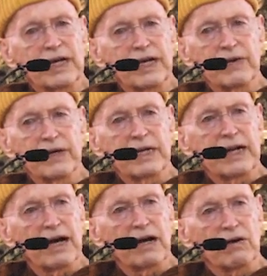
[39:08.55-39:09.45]
here and
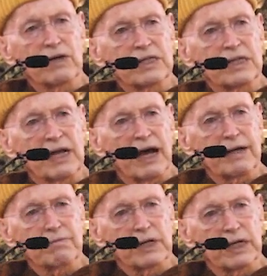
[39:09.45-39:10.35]
now, it's
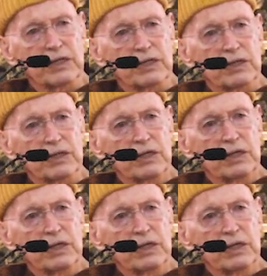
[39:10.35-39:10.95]
timeless.